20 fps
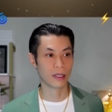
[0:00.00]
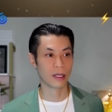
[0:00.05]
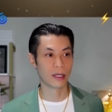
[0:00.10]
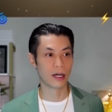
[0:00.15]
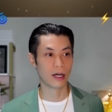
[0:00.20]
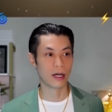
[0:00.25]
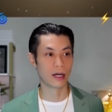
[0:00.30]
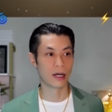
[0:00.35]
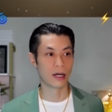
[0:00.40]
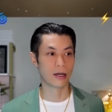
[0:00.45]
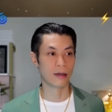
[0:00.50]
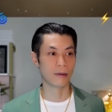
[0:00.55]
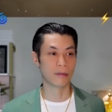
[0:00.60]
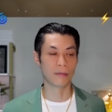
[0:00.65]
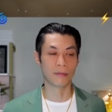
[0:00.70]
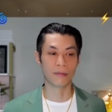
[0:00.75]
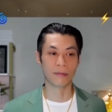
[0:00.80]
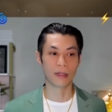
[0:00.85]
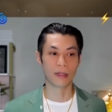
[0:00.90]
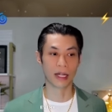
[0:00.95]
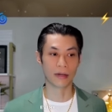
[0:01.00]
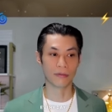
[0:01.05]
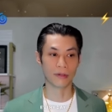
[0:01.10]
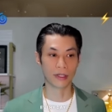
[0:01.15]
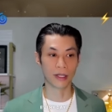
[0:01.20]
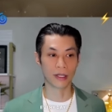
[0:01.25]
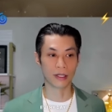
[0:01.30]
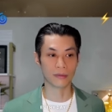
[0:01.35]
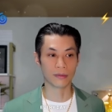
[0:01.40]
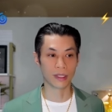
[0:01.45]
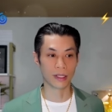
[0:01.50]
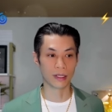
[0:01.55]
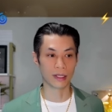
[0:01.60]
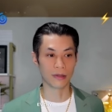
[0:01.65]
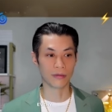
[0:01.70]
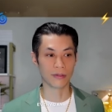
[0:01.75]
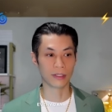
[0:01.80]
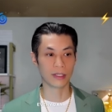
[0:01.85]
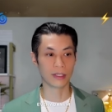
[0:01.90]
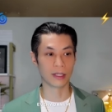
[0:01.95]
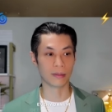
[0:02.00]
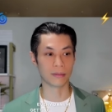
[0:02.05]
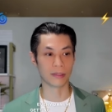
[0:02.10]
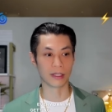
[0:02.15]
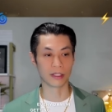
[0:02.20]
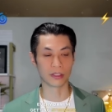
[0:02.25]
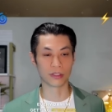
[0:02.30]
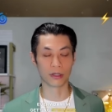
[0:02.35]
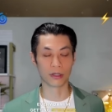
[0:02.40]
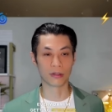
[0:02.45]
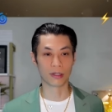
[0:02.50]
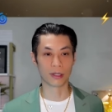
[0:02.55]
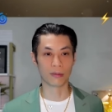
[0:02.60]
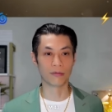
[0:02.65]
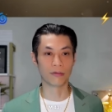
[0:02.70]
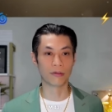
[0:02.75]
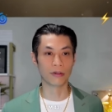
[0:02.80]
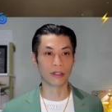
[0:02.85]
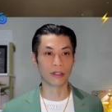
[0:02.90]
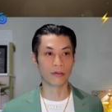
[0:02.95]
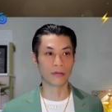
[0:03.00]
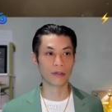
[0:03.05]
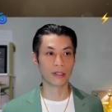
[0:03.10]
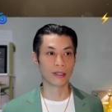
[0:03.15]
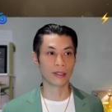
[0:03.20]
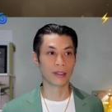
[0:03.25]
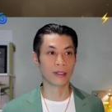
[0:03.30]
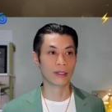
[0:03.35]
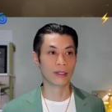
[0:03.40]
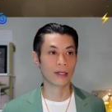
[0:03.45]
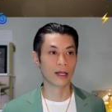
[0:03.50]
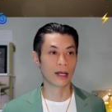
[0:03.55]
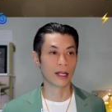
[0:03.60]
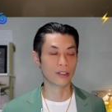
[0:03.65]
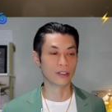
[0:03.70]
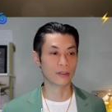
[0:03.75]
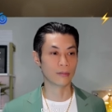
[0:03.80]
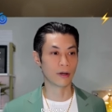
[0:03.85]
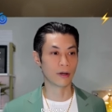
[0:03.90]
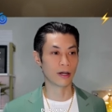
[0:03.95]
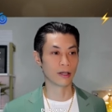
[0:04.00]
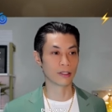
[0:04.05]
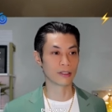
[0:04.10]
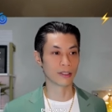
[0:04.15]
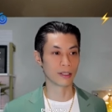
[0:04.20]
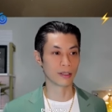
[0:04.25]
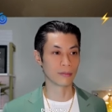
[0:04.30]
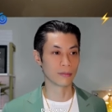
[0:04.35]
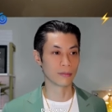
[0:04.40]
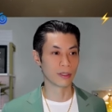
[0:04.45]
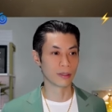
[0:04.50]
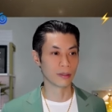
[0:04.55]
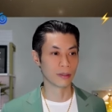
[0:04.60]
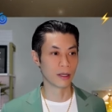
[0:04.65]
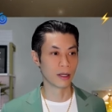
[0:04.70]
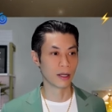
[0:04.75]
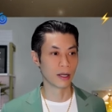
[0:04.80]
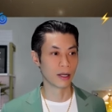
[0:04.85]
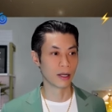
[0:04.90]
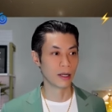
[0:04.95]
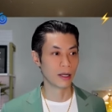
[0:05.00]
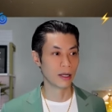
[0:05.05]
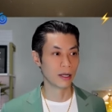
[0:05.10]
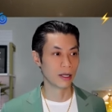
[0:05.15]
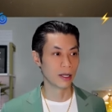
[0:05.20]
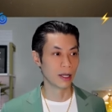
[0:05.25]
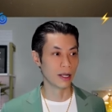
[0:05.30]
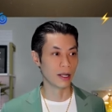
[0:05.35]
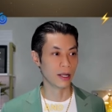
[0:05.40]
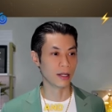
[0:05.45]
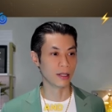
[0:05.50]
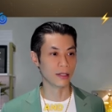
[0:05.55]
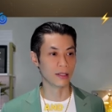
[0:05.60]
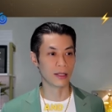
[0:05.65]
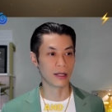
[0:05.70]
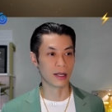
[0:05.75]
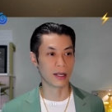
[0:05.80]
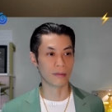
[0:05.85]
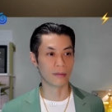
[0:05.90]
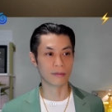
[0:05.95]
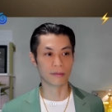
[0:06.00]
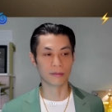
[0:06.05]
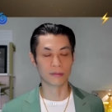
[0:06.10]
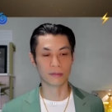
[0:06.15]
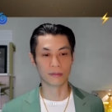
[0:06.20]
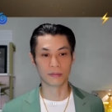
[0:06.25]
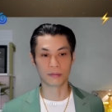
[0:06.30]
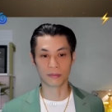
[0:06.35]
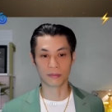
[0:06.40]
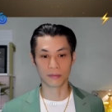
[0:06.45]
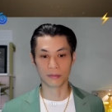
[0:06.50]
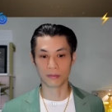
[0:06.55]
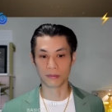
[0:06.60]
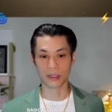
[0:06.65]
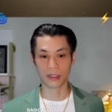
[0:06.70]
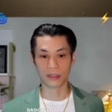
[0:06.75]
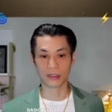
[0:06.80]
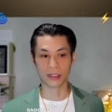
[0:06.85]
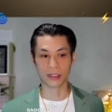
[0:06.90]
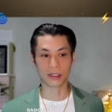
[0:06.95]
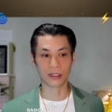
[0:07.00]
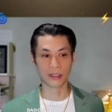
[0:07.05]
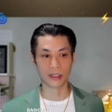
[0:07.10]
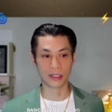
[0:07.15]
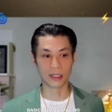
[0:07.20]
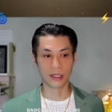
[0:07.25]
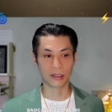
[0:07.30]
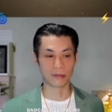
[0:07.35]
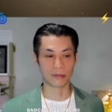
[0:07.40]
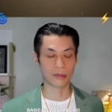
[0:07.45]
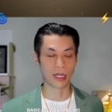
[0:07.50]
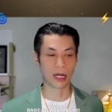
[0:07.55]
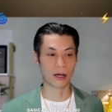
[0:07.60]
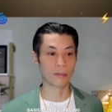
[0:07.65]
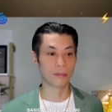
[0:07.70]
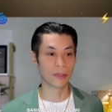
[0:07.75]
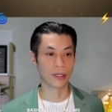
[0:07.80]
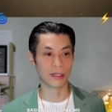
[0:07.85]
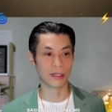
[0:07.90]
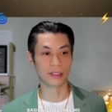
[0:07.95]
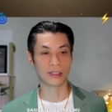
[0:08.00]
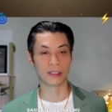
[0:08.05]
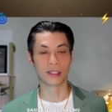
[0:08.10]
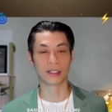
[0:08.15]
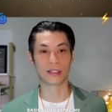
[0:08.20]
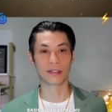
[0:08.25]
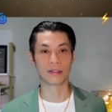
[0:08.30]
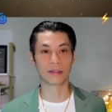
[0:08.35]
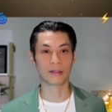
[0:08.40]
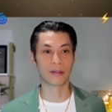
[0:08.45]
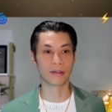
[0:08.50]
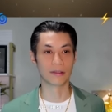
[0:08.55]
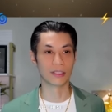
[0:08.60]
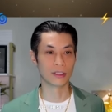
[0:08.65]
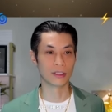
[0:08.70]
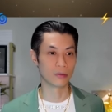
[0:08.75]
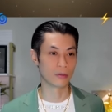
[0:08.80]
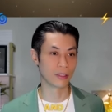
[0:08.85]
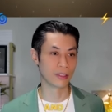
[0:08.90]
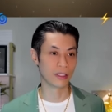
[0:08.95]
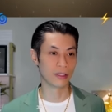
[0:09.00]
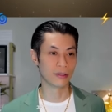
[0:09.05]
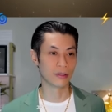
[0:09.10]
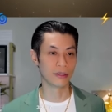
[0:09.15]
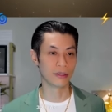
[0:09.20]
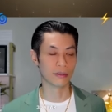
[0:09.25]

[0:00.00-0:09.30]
um, every day. And every day I'm getting stronger. I'm 43. I do boxing, and I'm basically outpacing all these 20 and 30 year